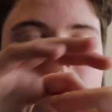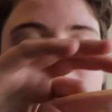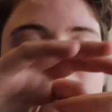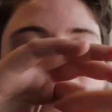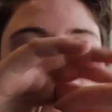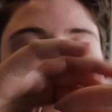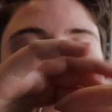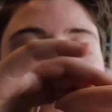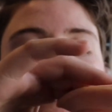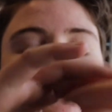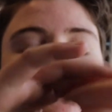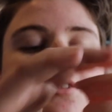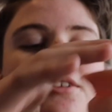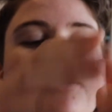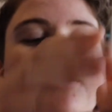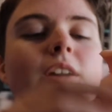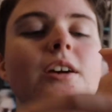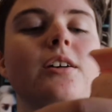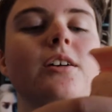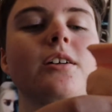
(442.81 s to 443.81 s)
because,
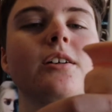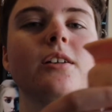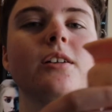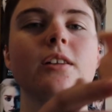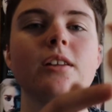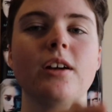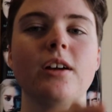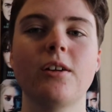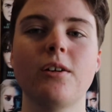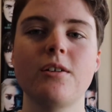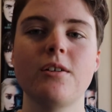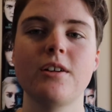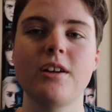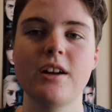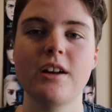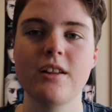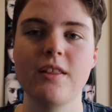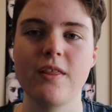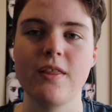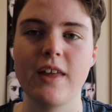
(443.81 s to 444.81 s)
like, they're not
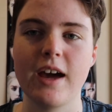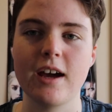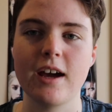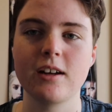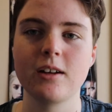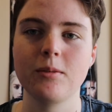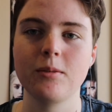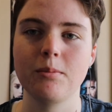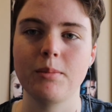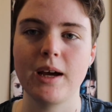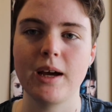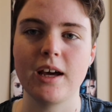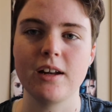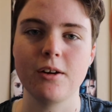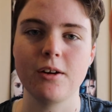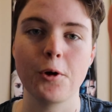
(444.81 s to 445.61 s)
that bad.